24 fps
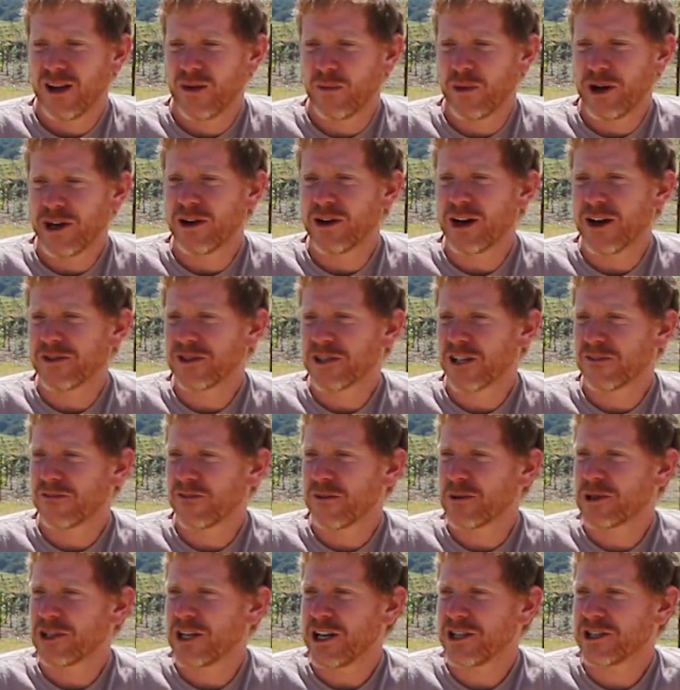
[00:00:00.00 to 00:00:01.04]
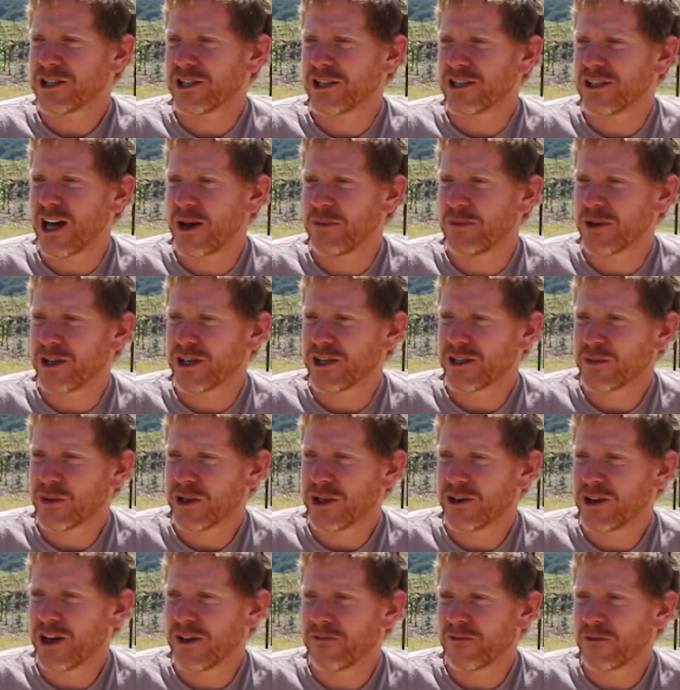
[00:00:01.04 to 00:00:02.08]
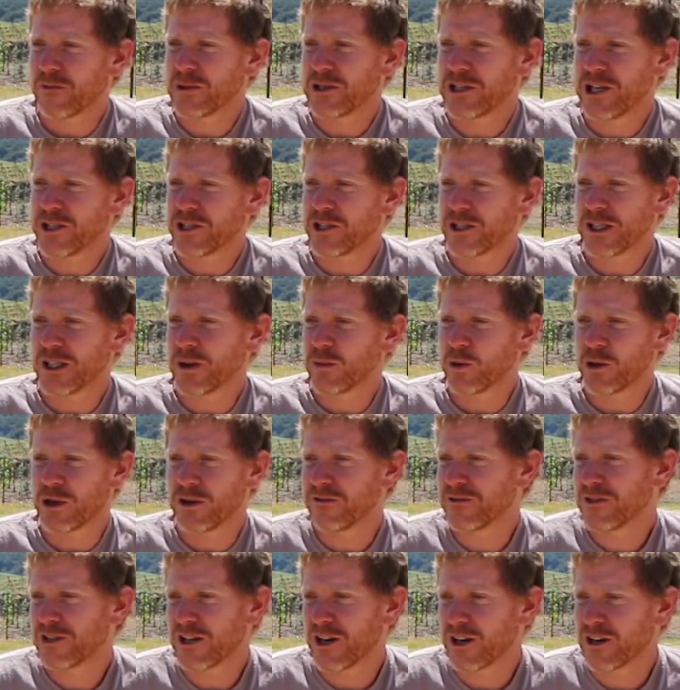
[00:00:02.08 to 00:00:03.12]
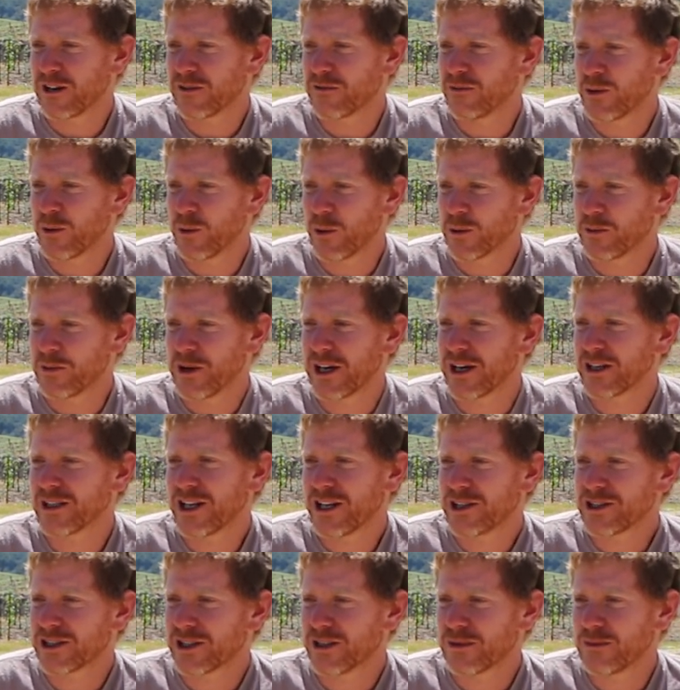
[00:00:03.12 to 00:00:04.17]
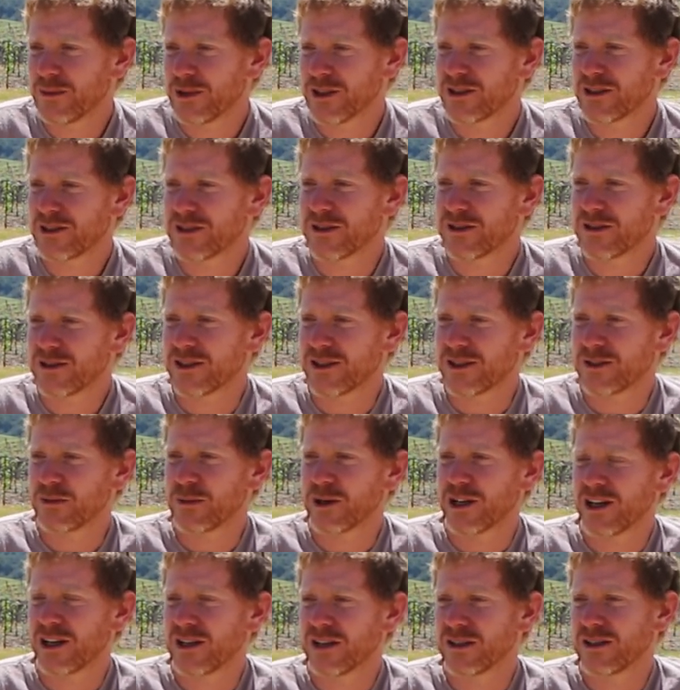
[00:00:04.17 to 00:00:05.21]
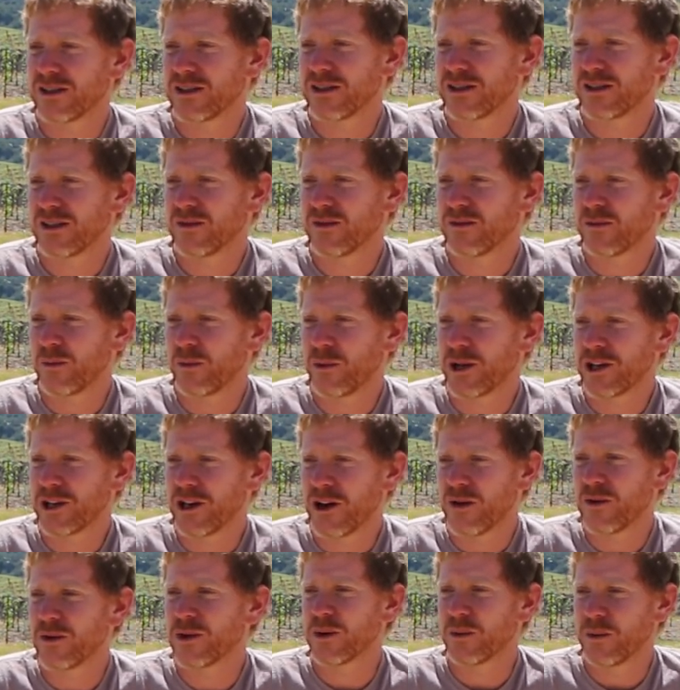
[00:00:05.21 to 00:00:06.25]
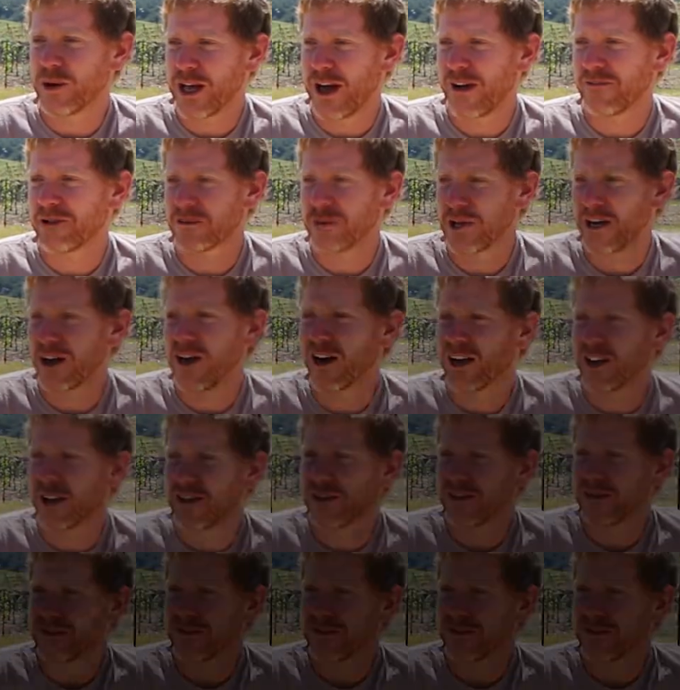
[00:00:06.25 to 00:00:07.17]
we don't have stuck fermentations, not because we don't have fermentations that would have stuck if we weren't paying attention, but just because we know that we have to be on it.